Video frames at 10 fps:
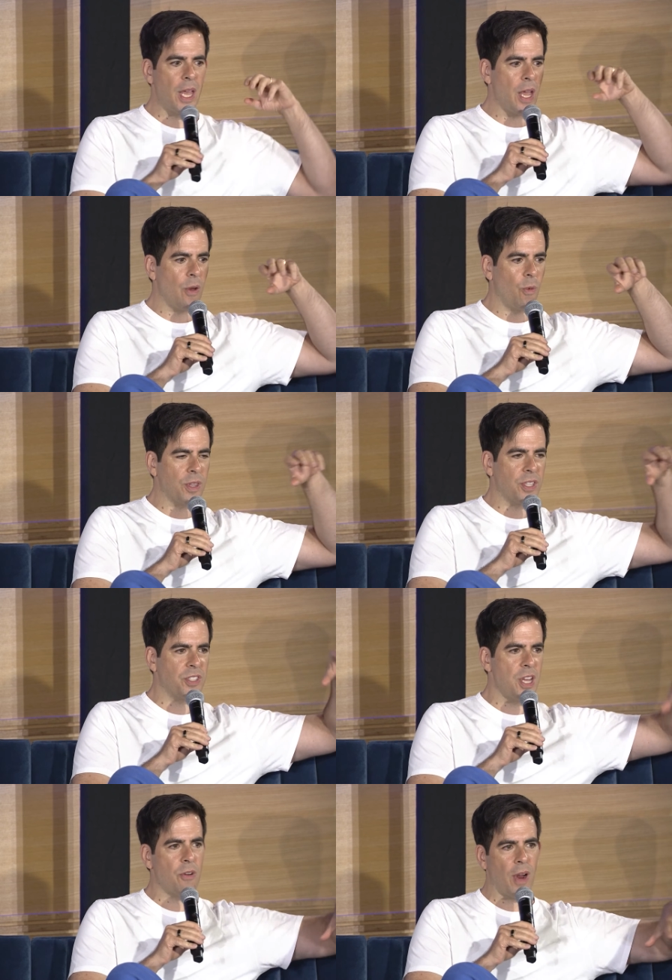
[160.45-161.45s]
what the
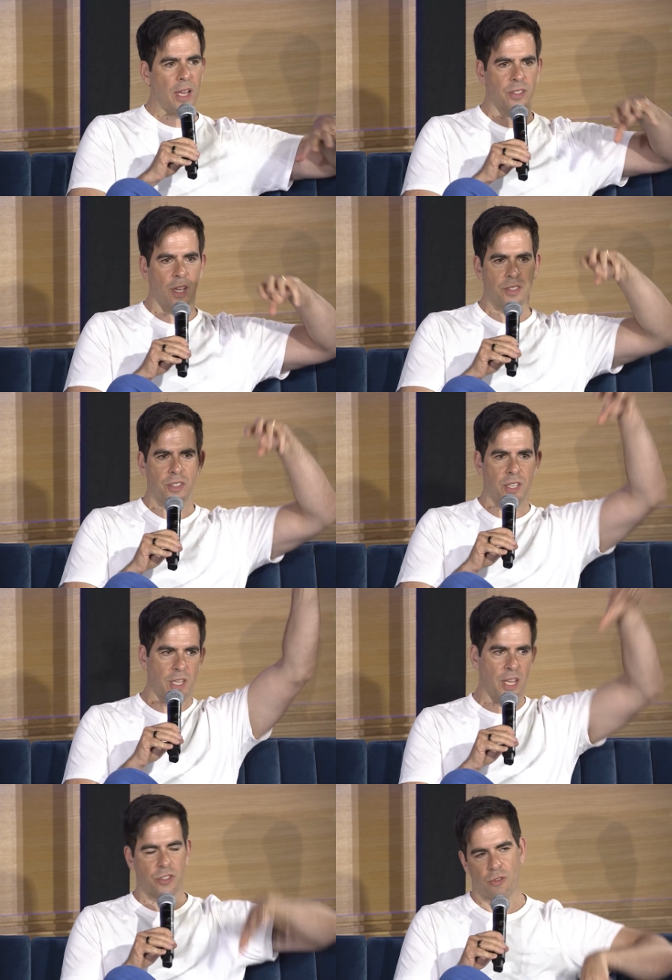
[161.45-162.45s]
seagrass does is
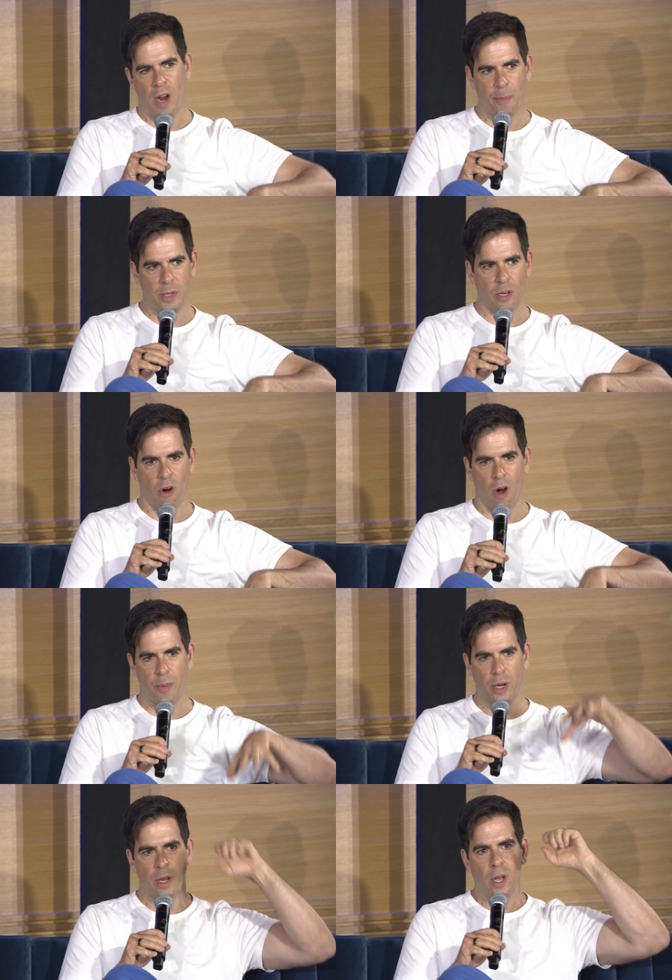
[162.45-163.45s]
it's trapping the
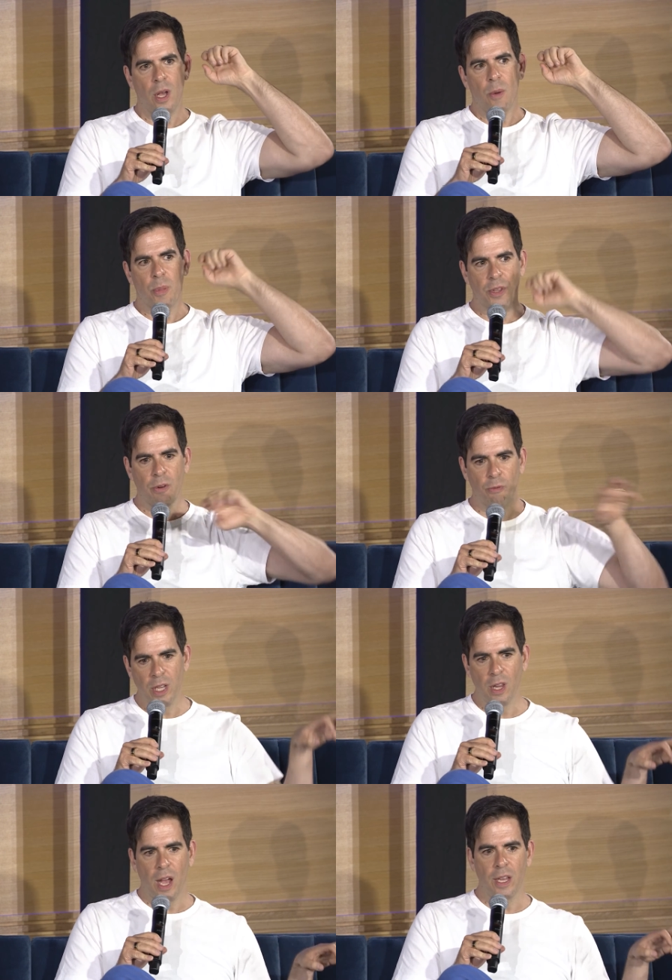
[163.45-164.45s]
carbon, but they
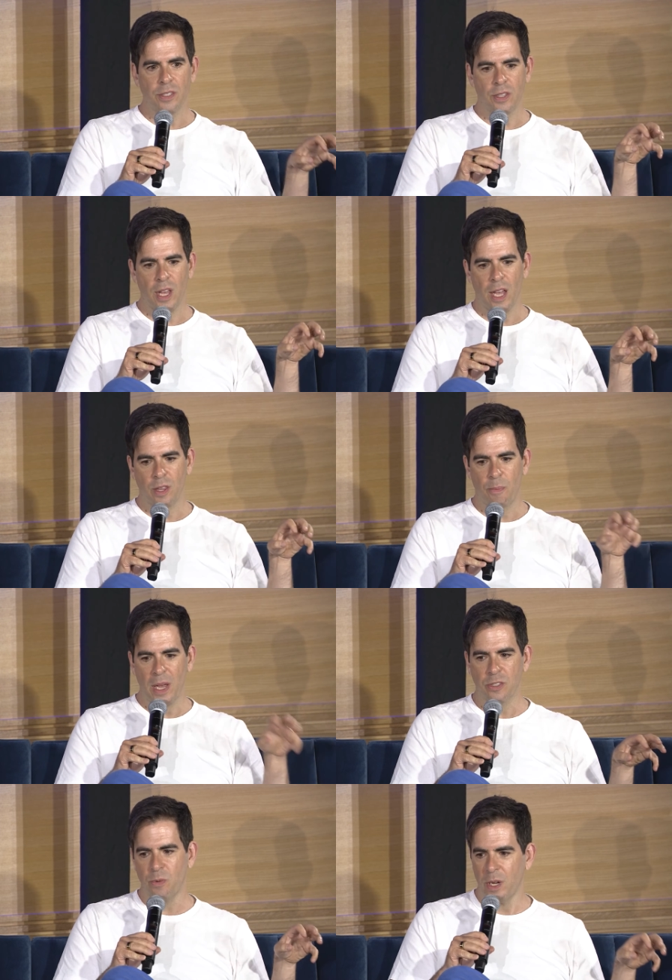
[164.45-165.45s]
realized that the
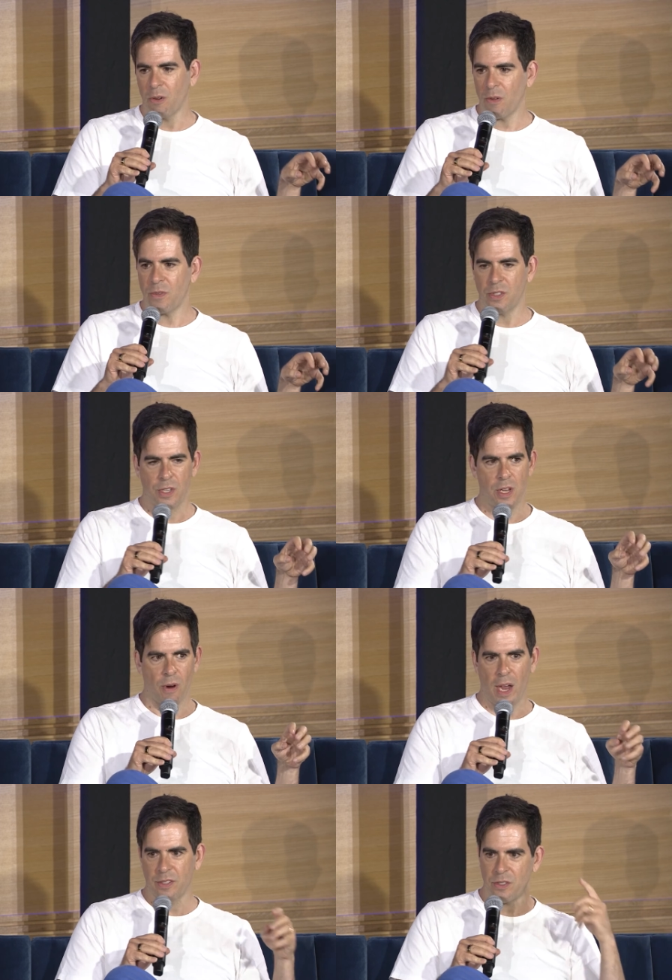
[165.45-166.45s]
best way to grow the
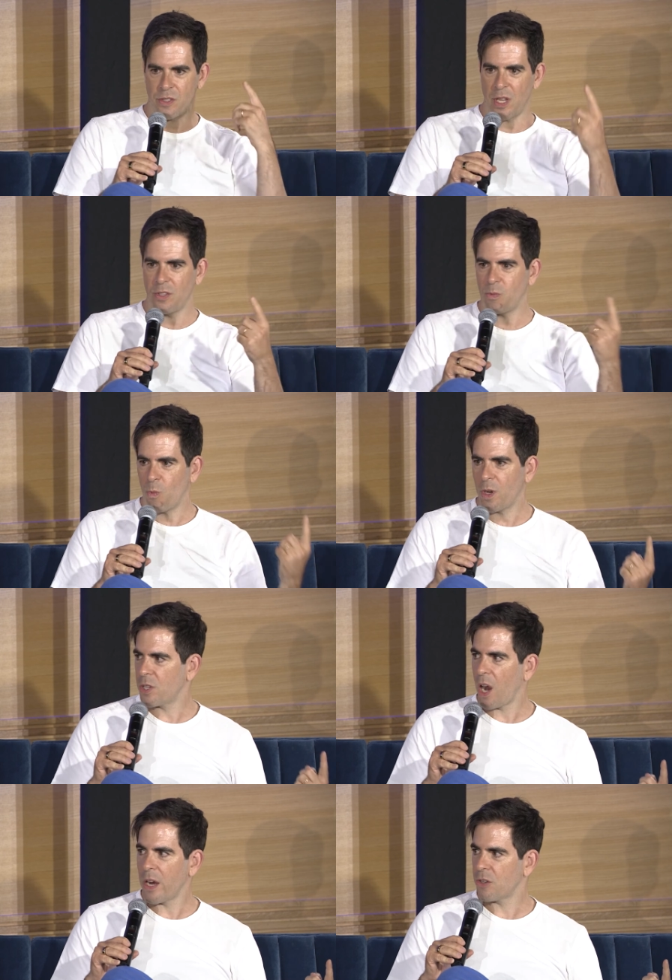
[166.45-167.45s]
seagrass is one
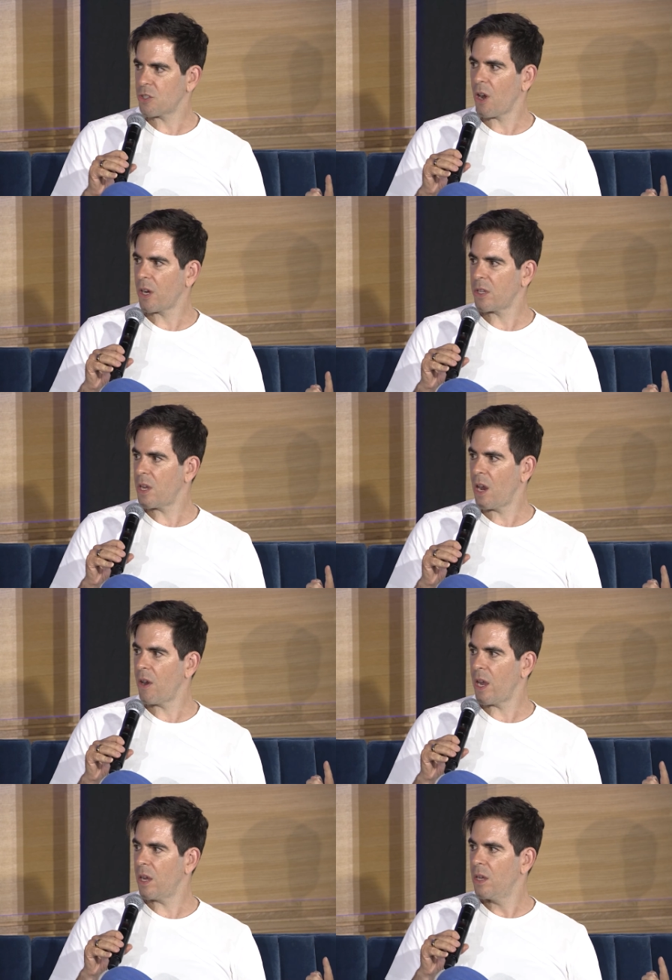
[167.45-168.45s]
tiger shark in the
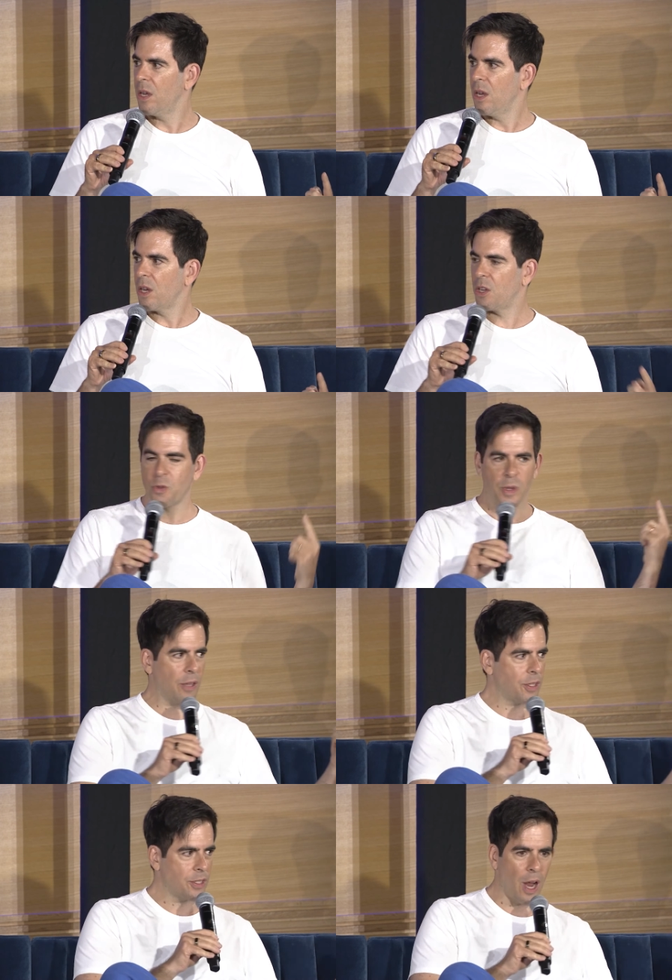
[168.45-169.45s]
area. Because
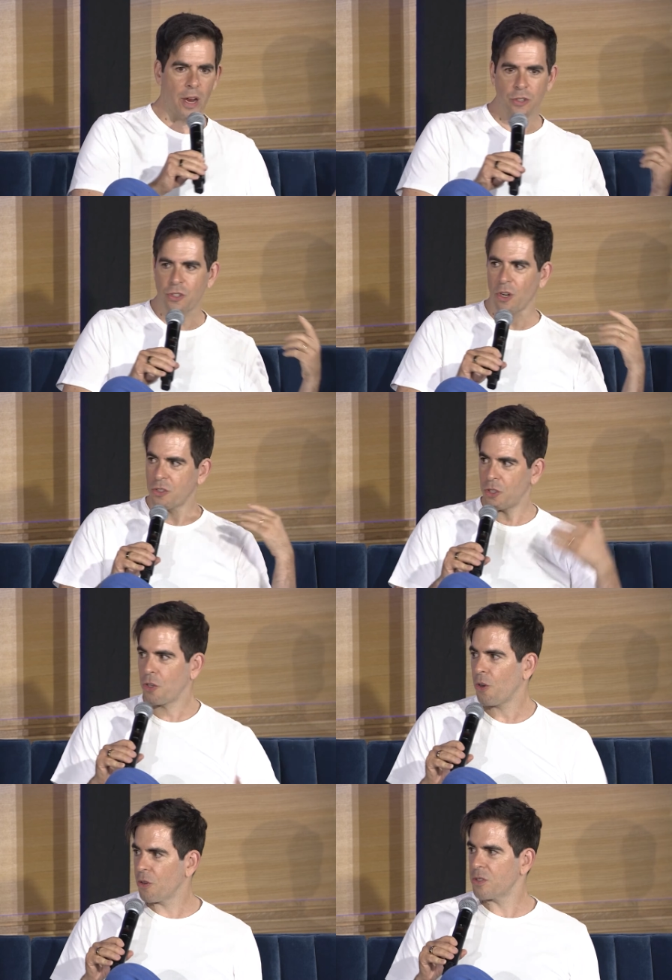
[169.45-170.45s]
without the tiger sharks, the
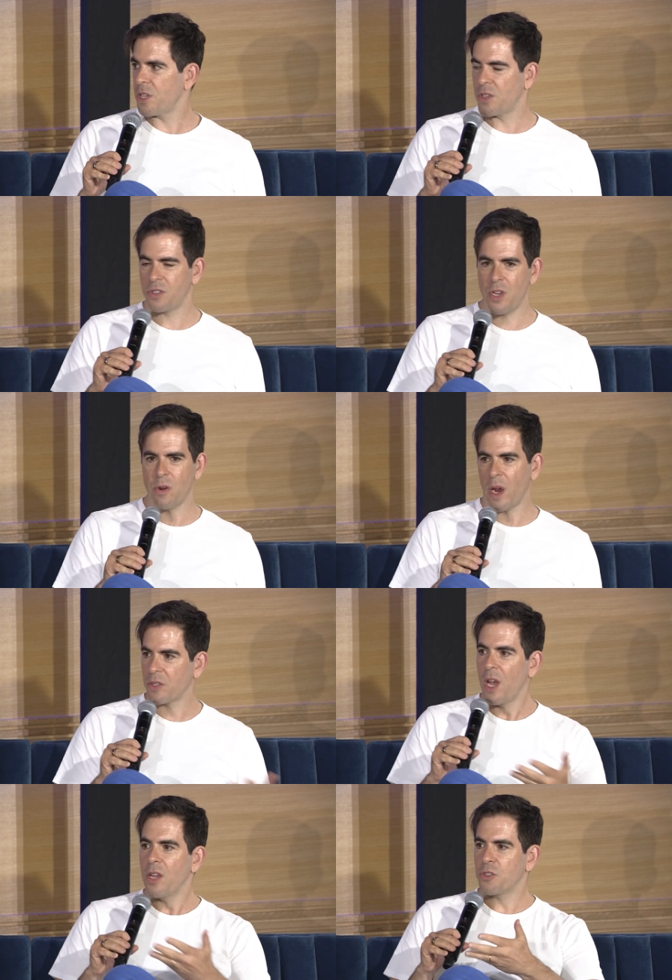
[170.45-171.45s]
turtles eat the seagrass.
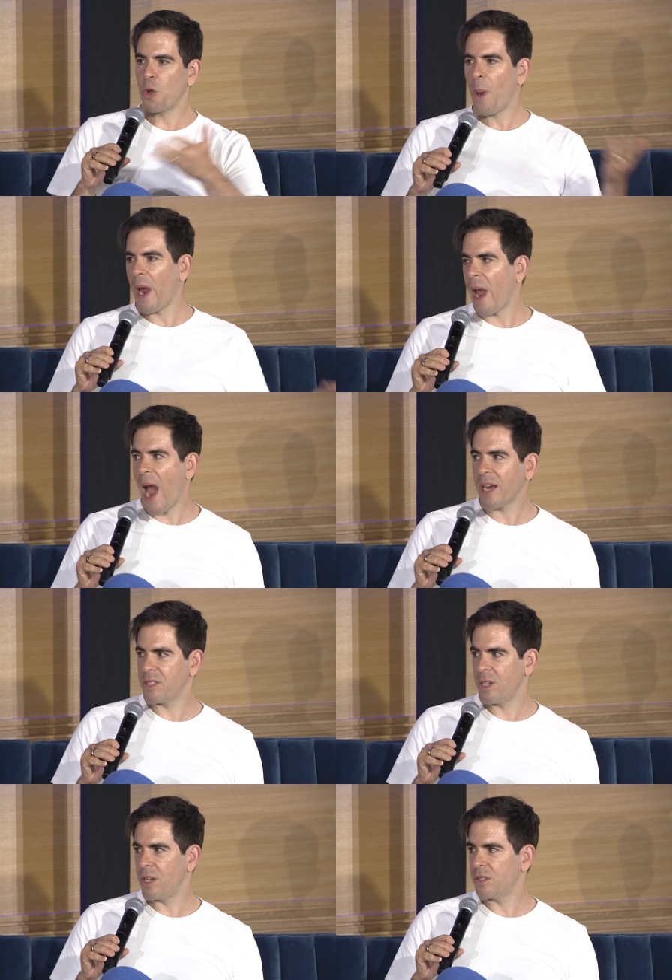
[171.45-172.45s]
So by
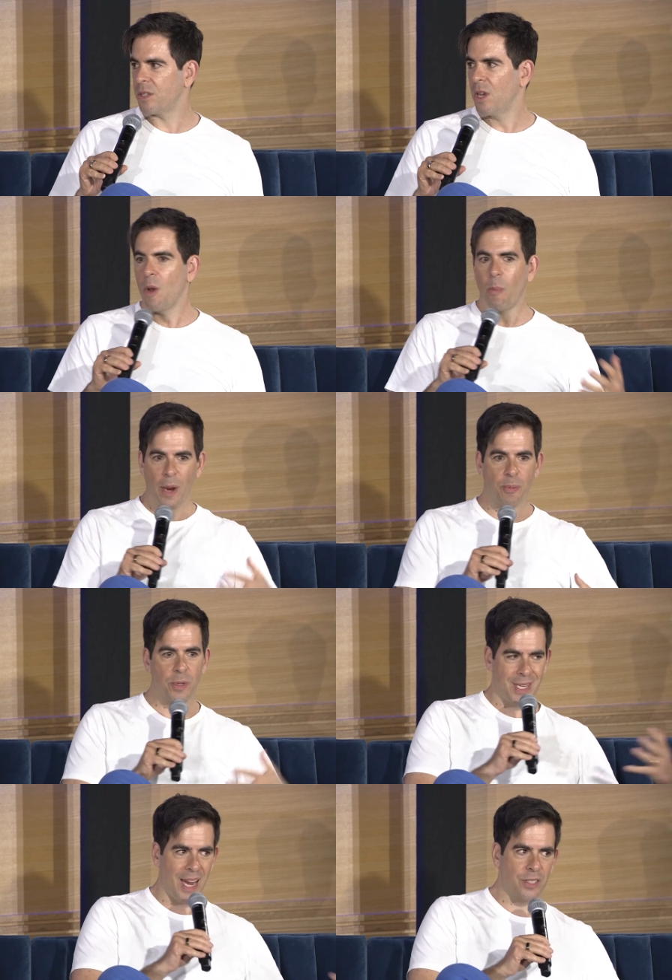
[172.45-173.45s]
accident, by
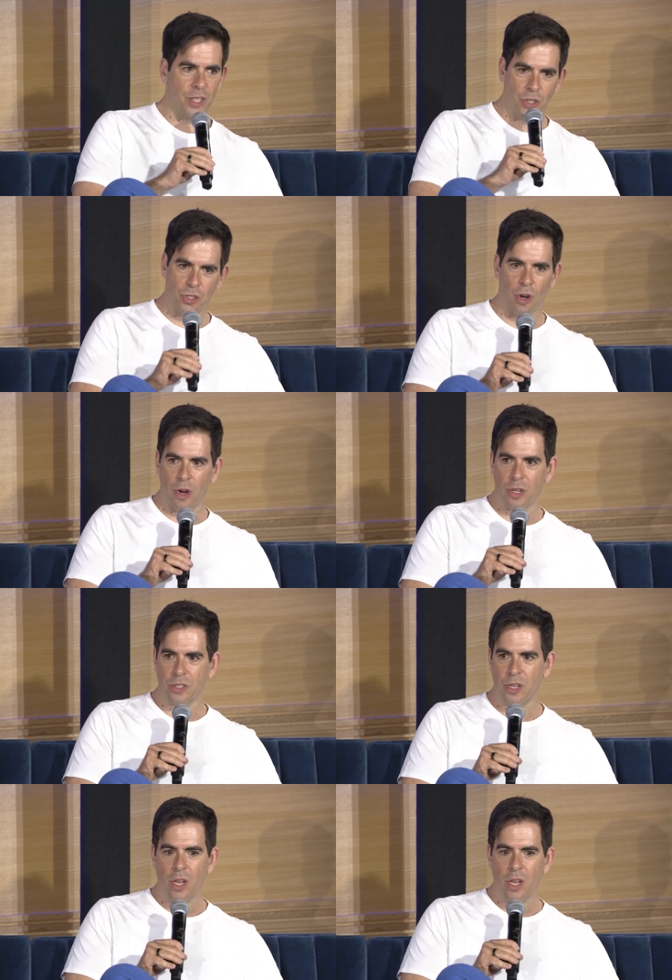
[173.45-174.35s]
protecting sharks,